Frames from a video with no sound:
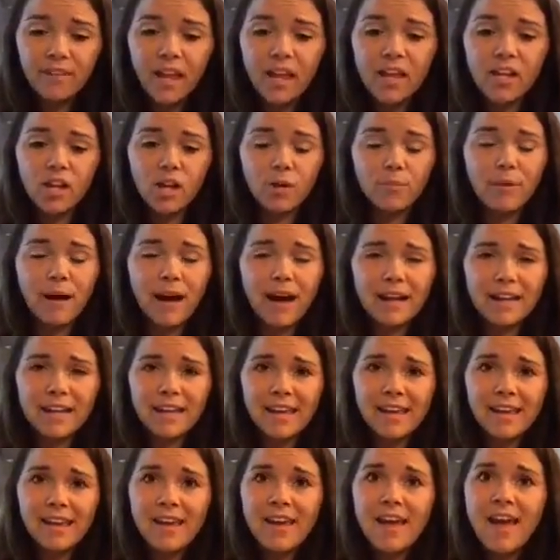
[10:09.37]
and our
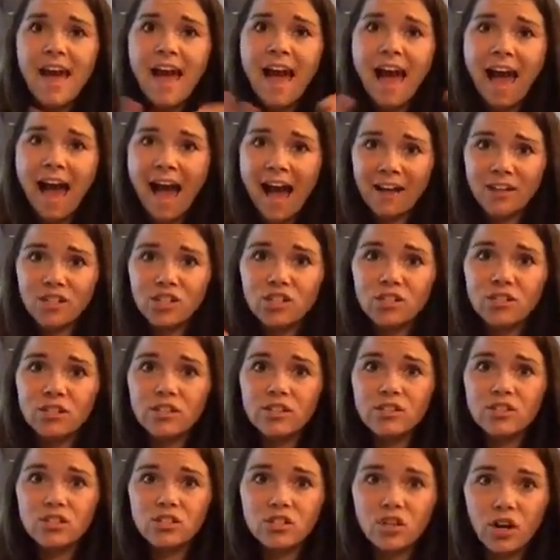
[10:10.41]
body actually
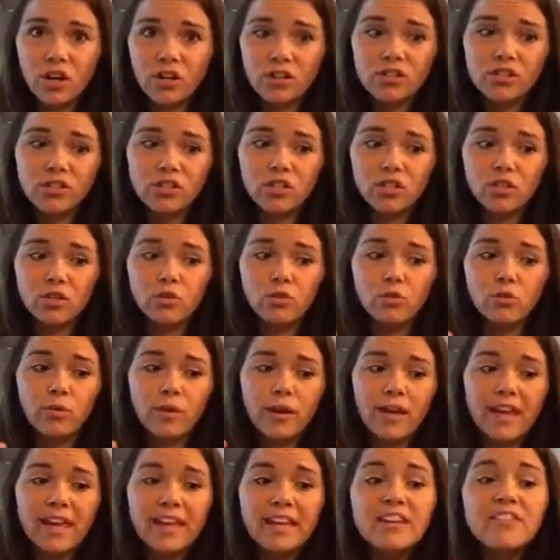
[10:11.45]
starts to
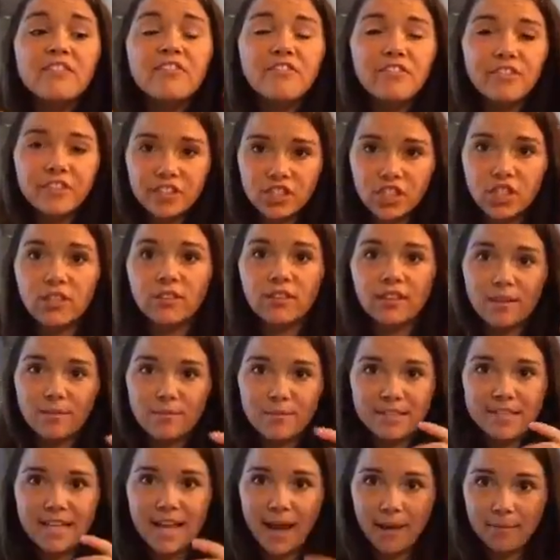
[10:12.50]
inefficiently
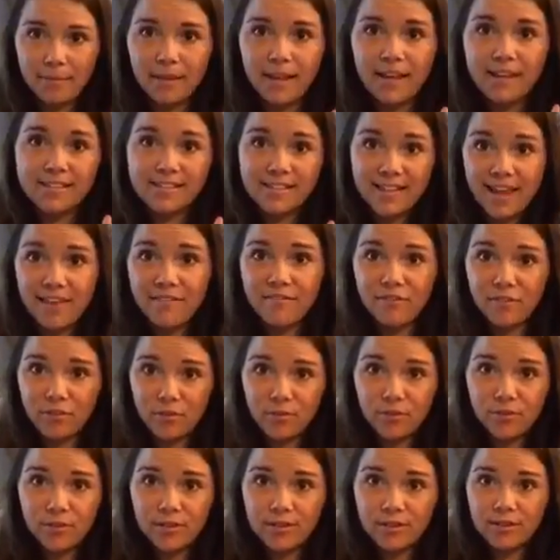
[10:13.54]
metabolize that
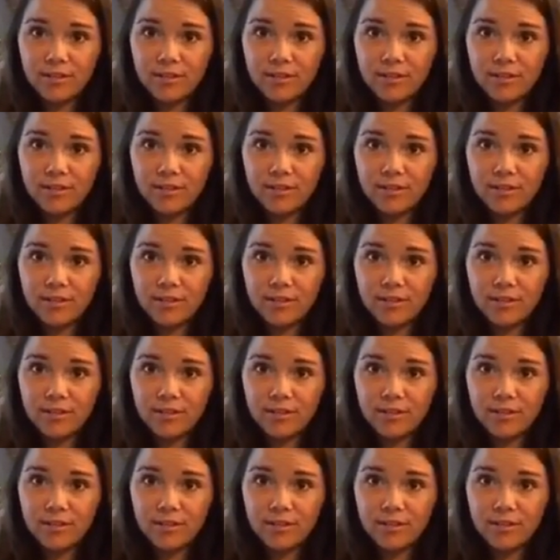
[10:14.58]
food.